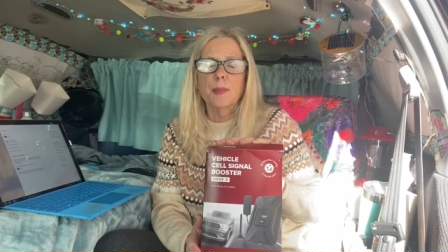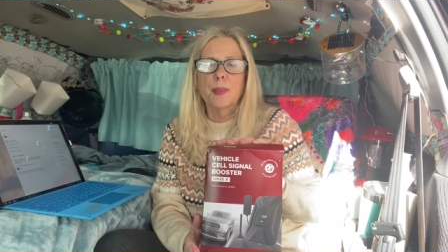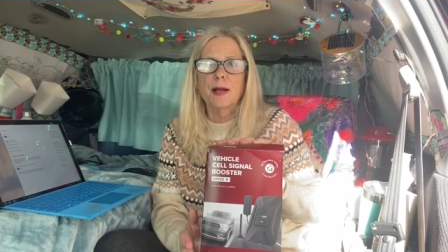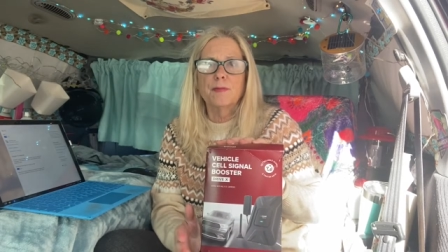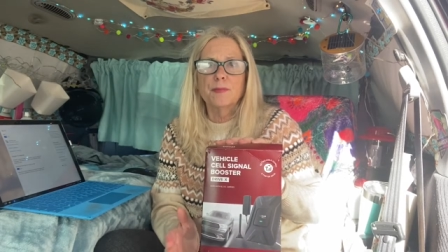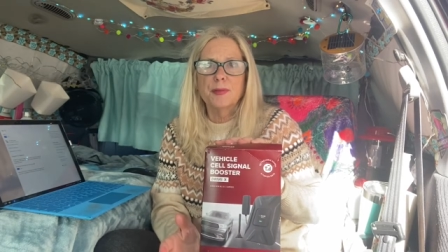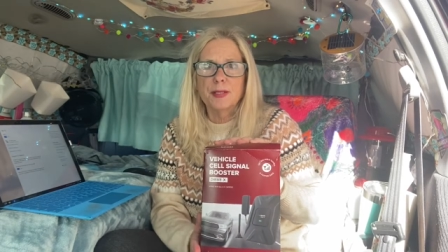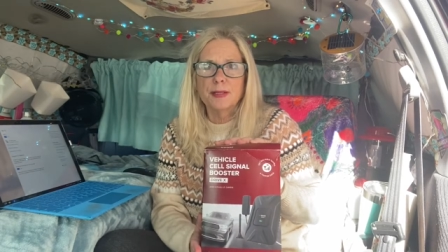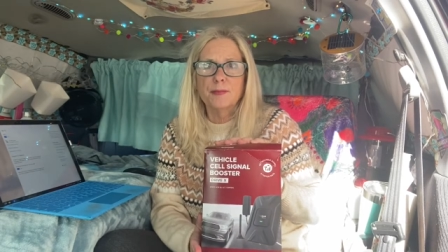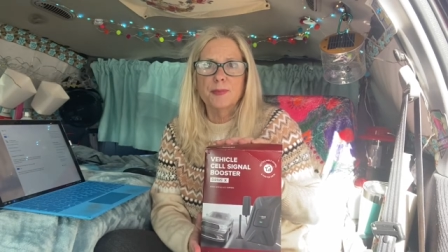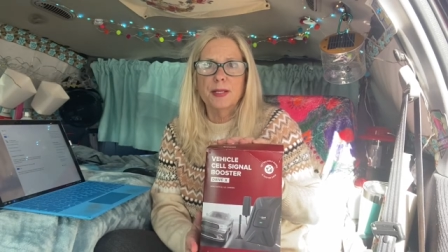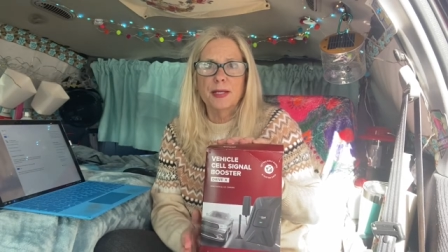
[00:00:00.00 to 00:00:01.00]
have been
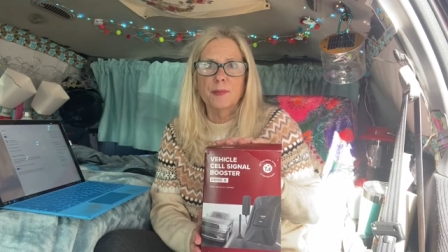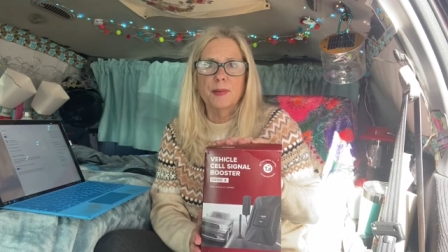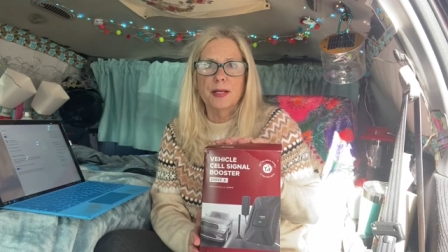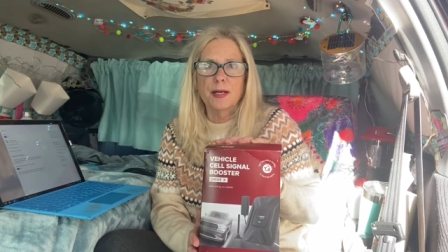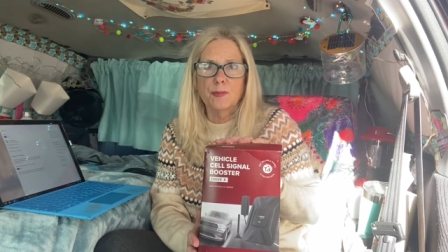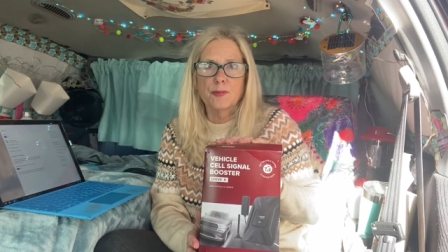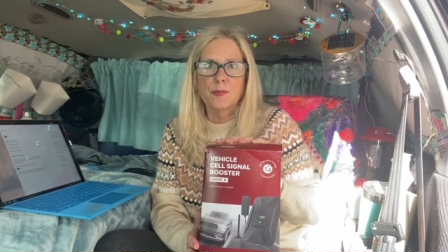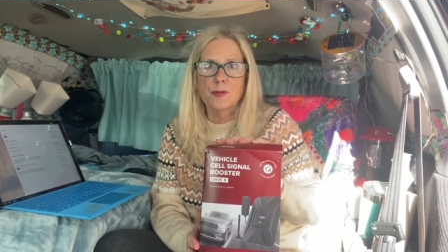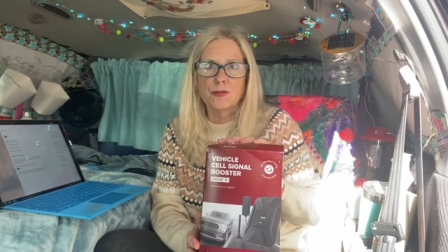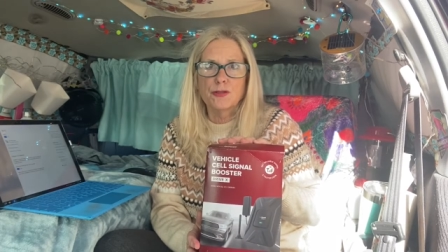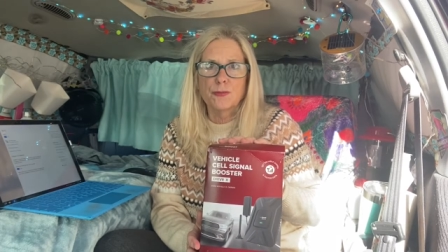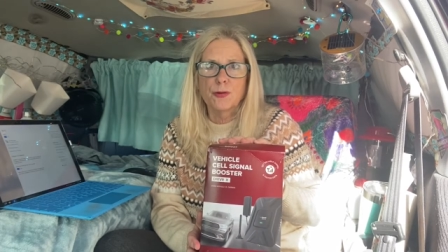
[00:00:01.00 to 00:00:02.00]
camping out at
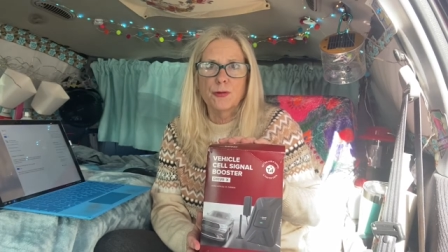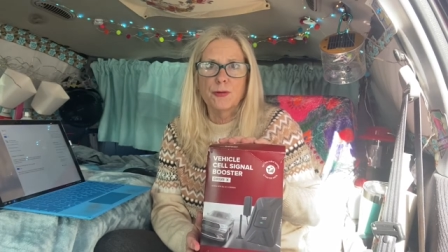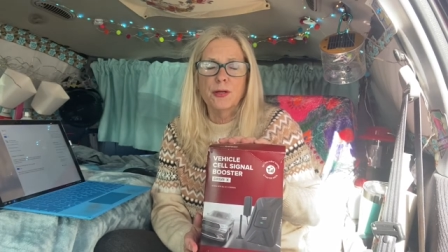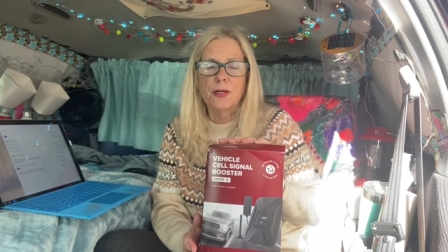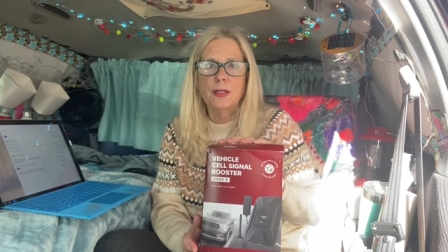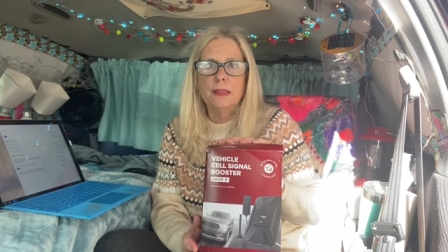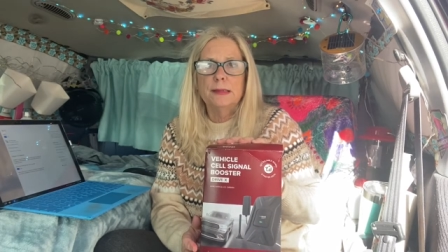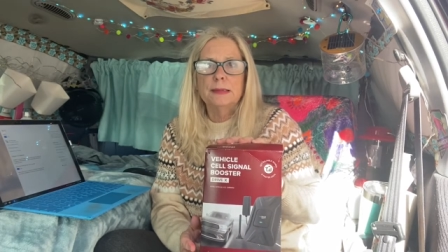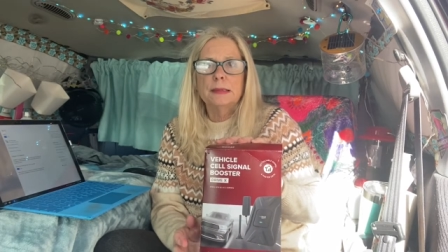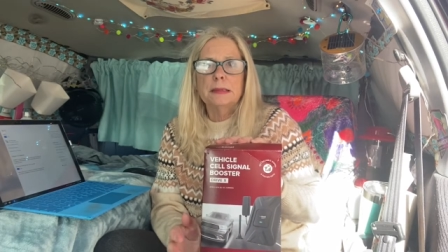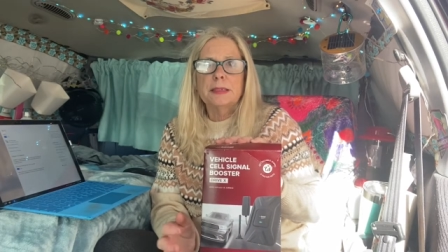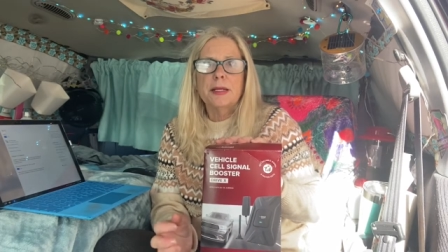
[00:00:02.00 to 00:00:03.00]
Plumosa Road
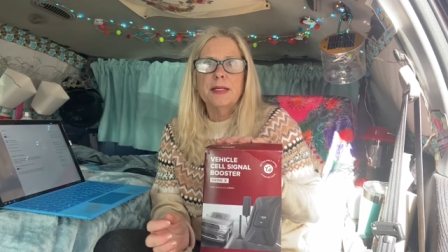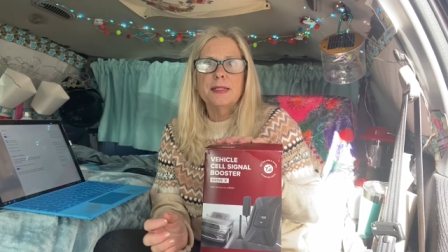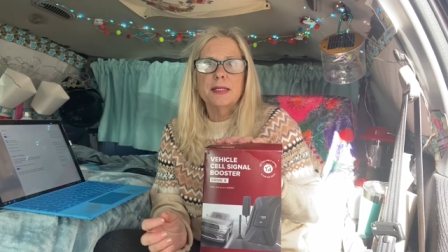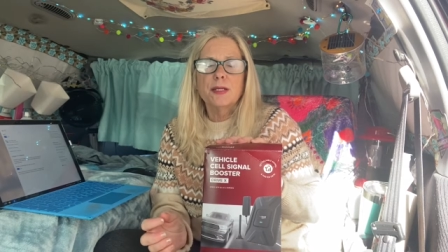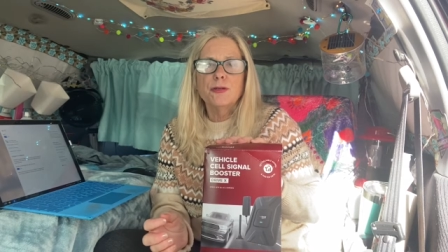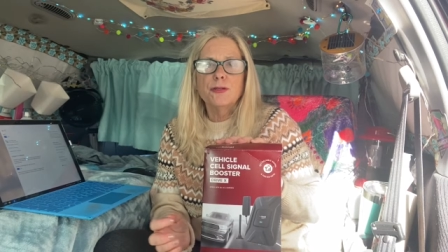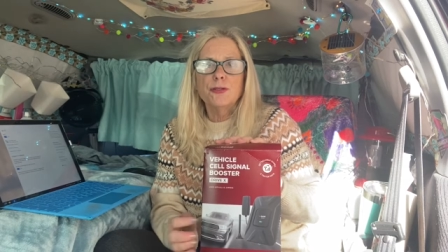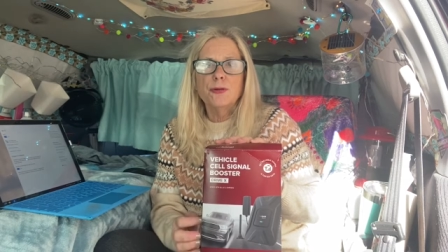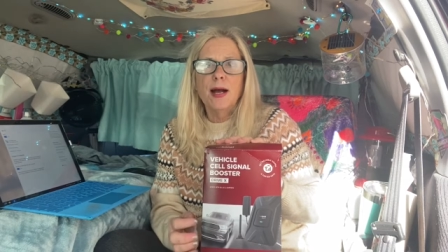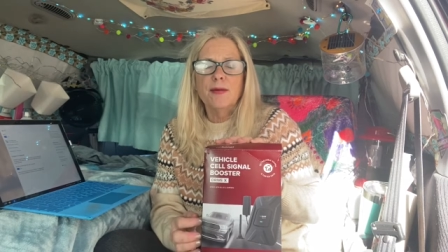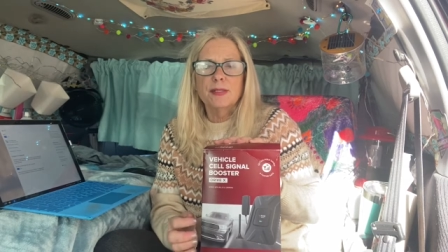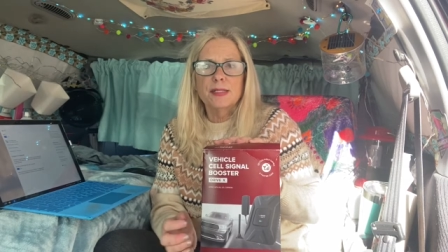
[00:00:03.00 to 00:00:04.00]
is that you do
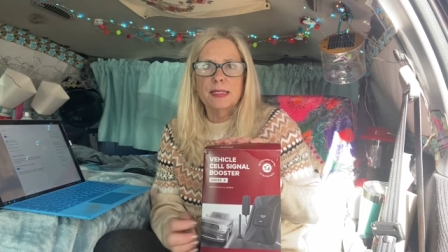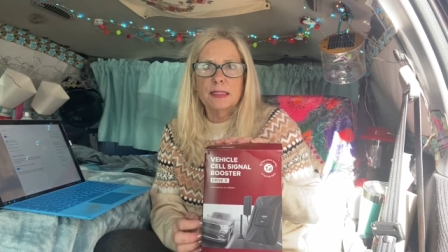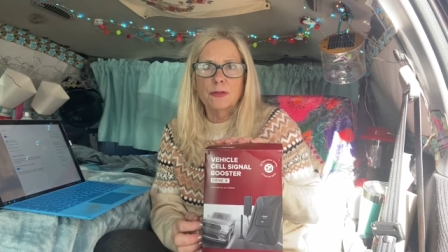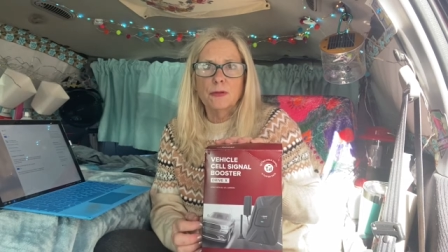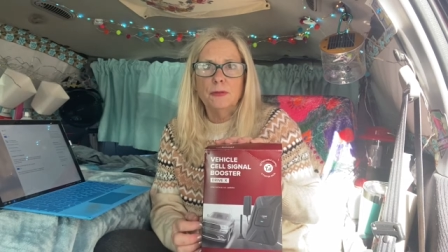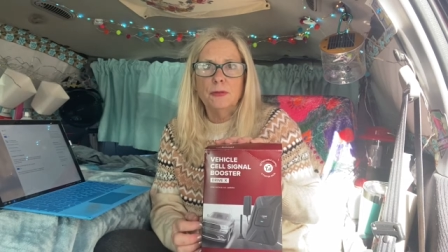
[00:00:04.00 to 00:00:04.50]
have a signal,